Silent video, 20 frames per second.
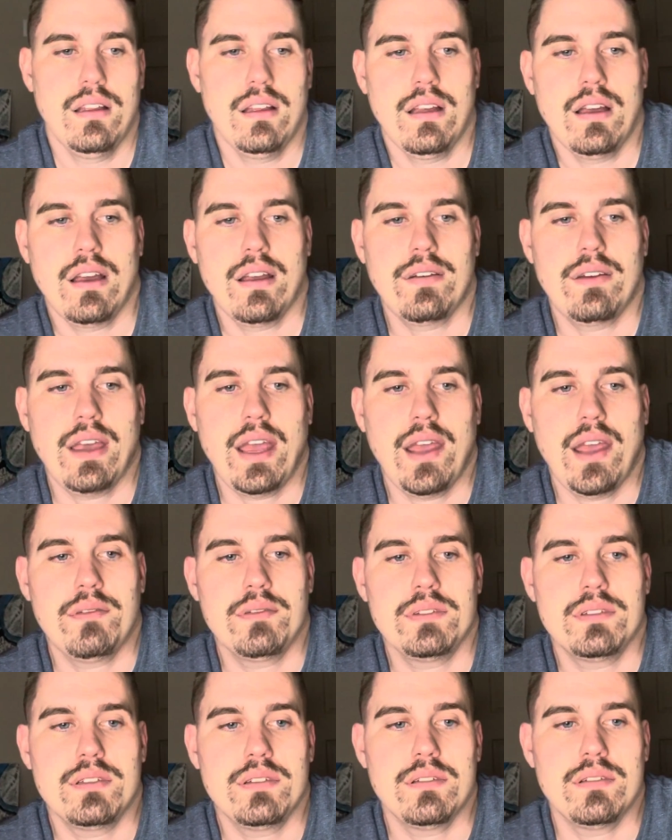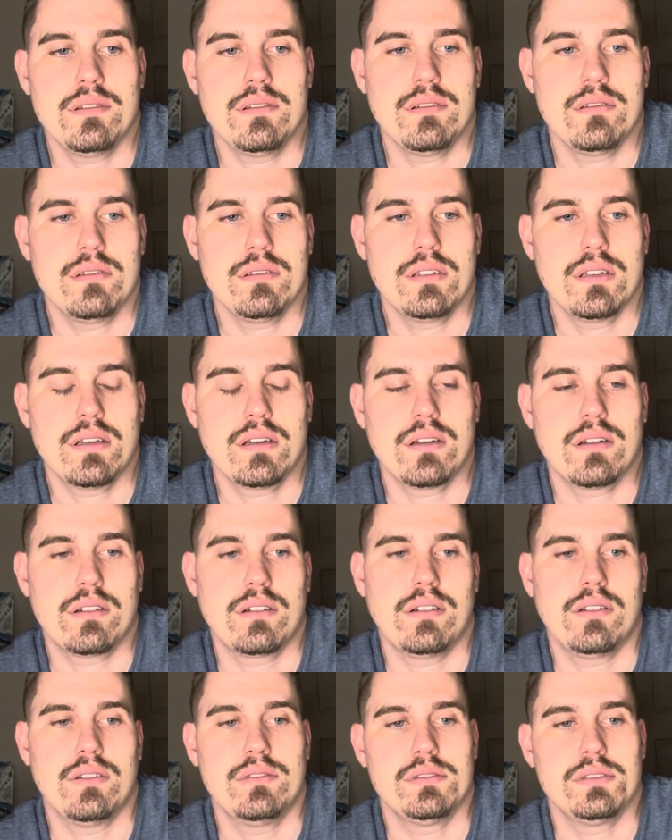I came to the
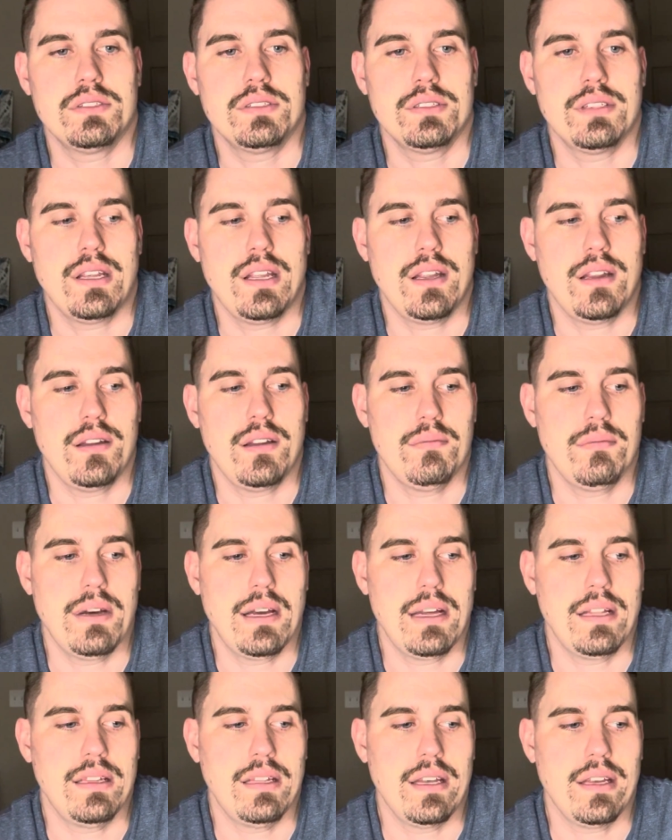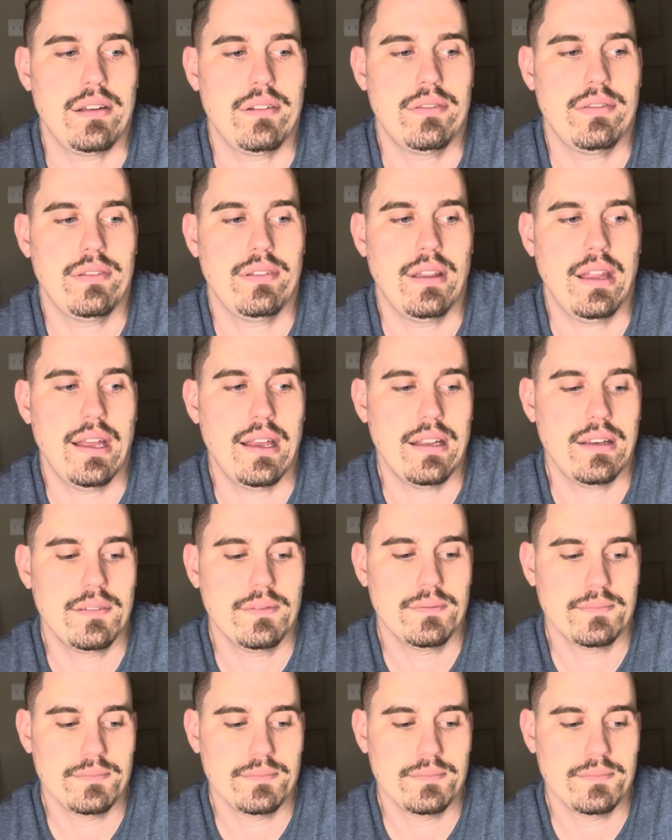conclusion in my life that